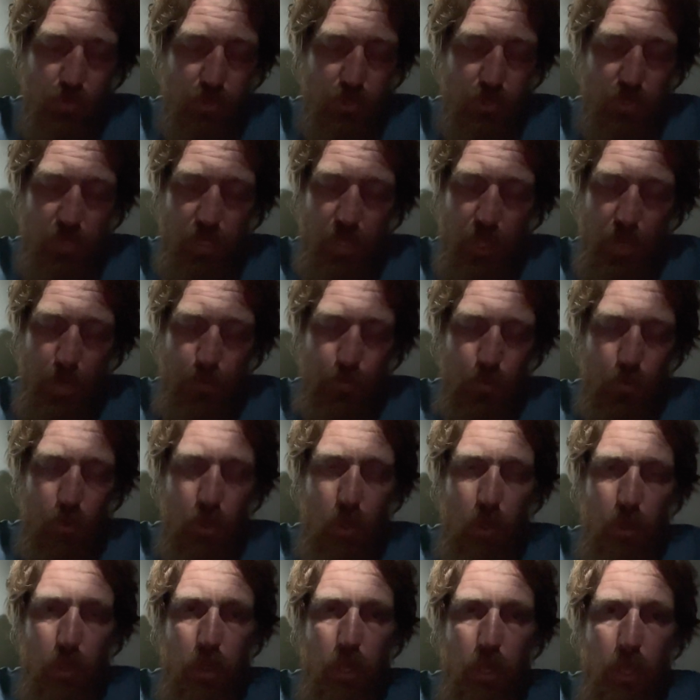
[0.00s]
at the app
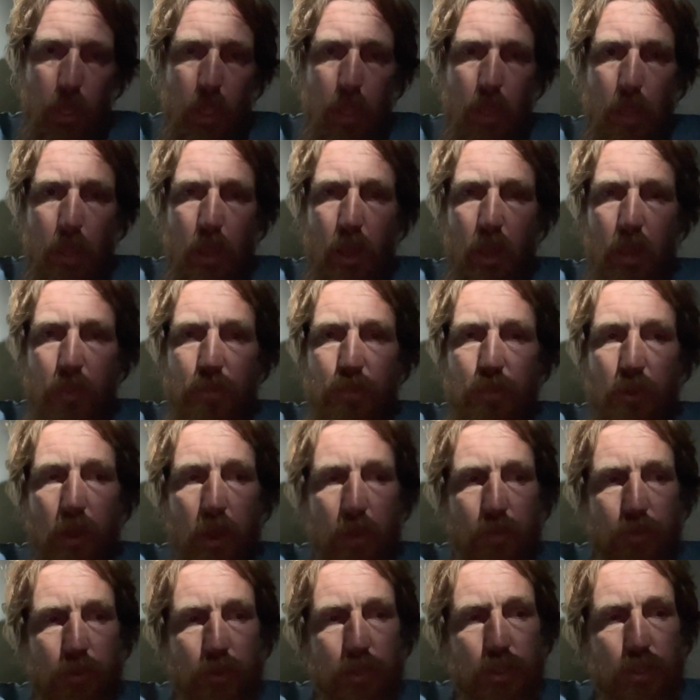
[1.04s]
wrong. I
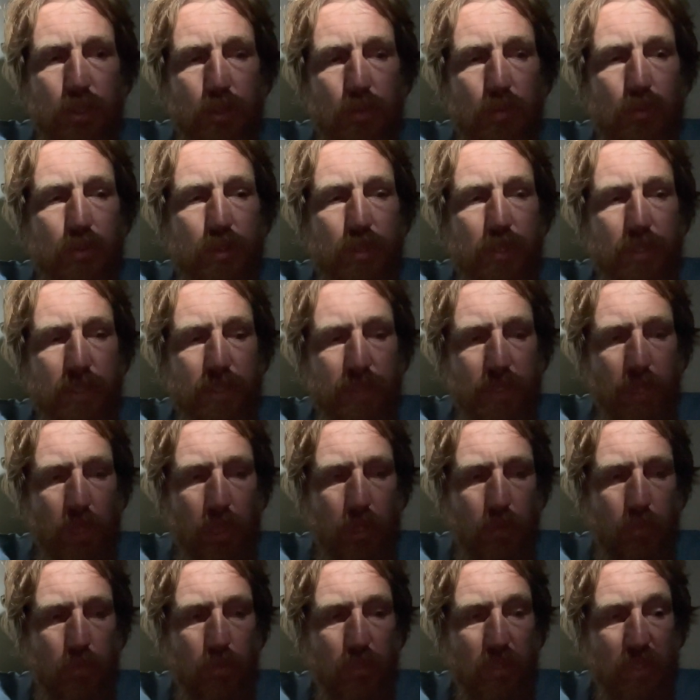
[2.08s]
thought the huge
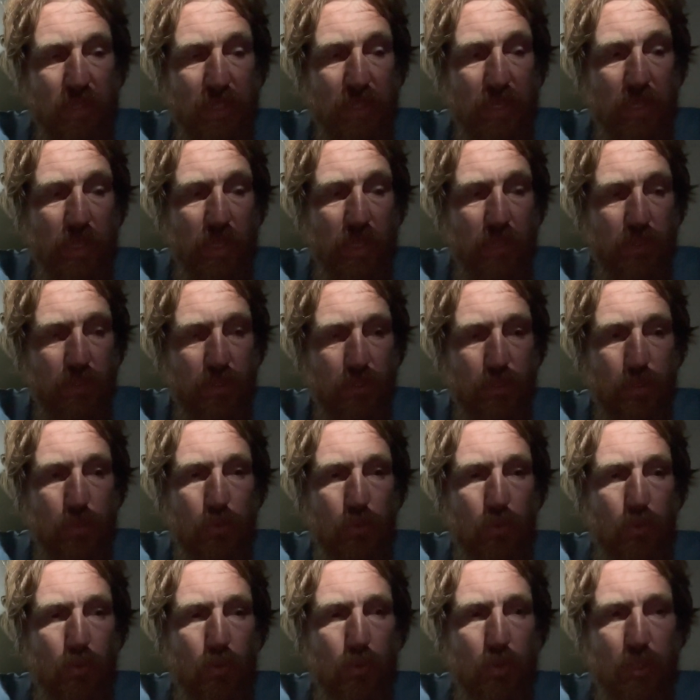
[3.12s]
descent was leading
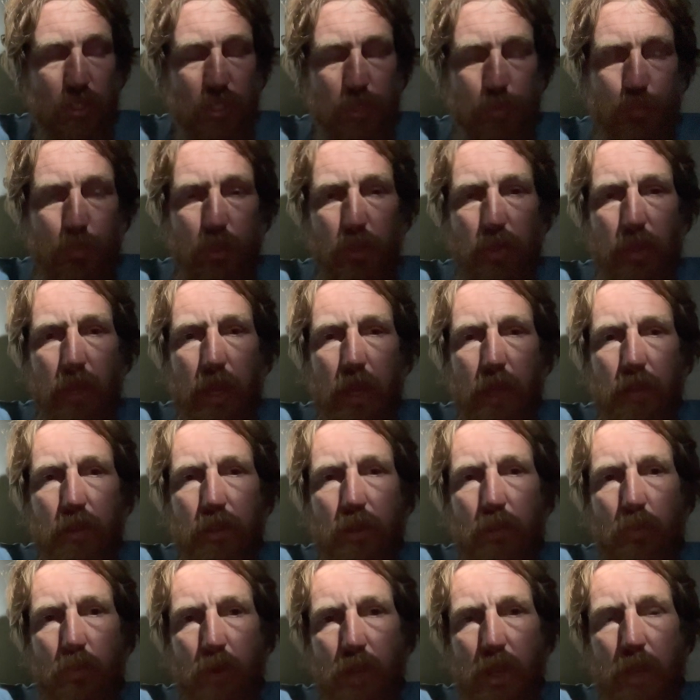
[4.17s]
to a spill out.
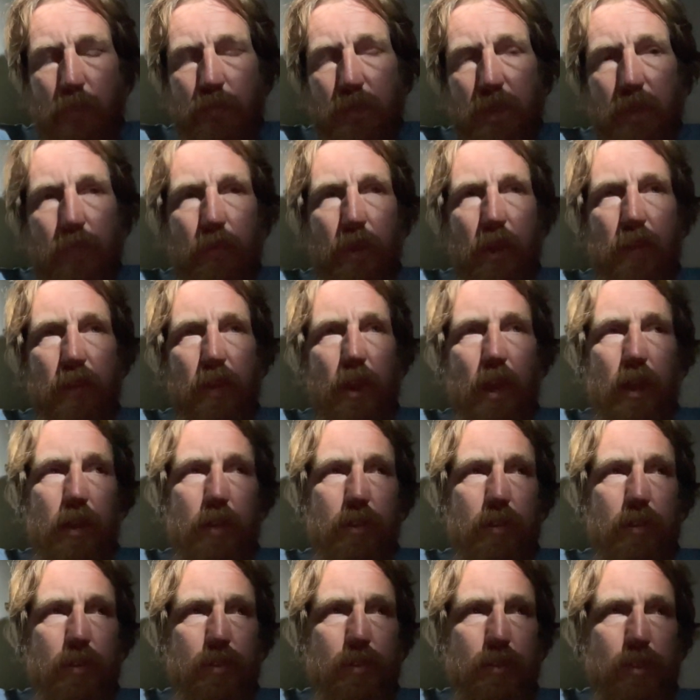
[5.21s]
And what I mean by that
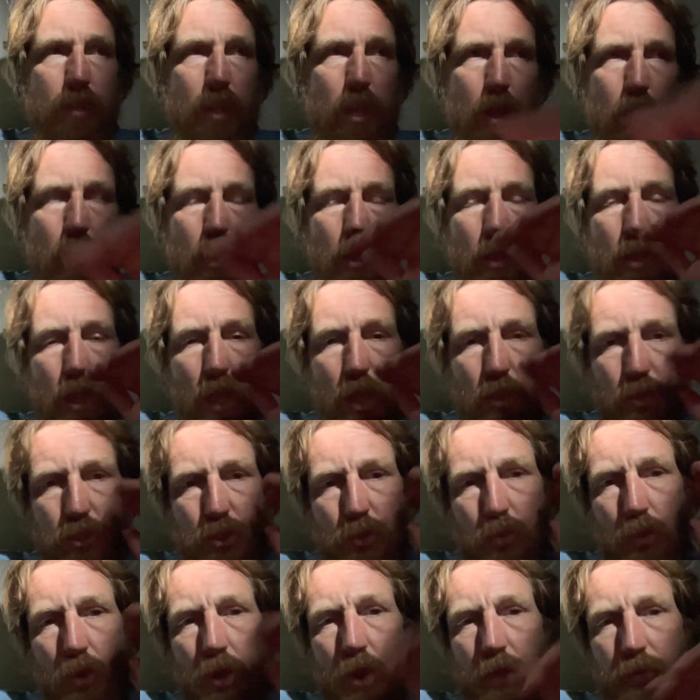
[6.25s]
is,
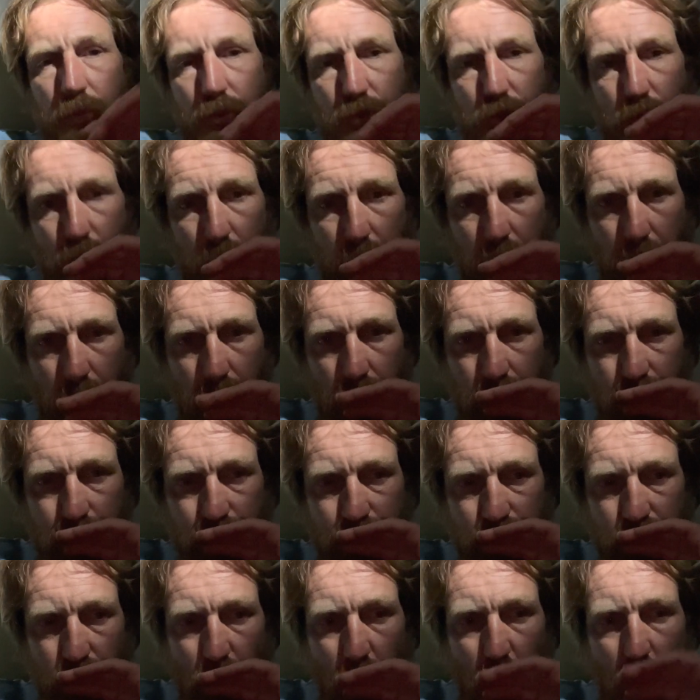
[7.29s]
elsewhere on the trail,
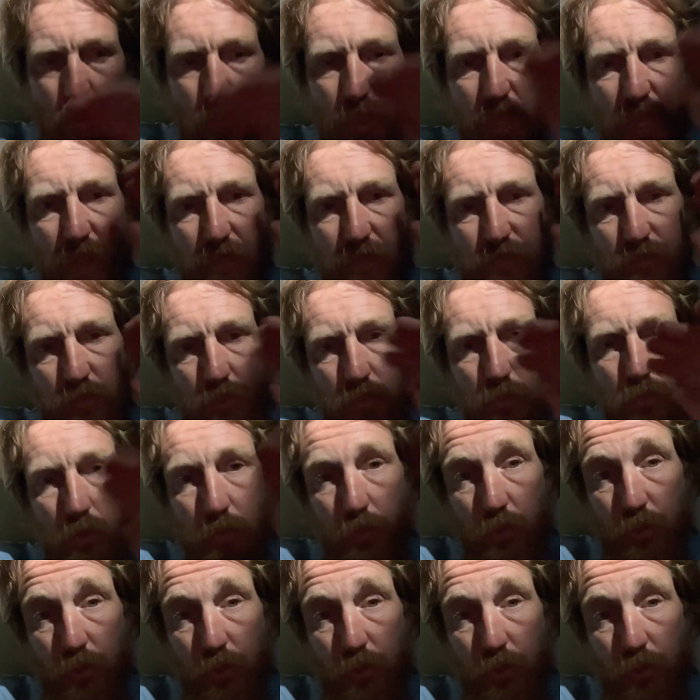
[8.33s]
when we're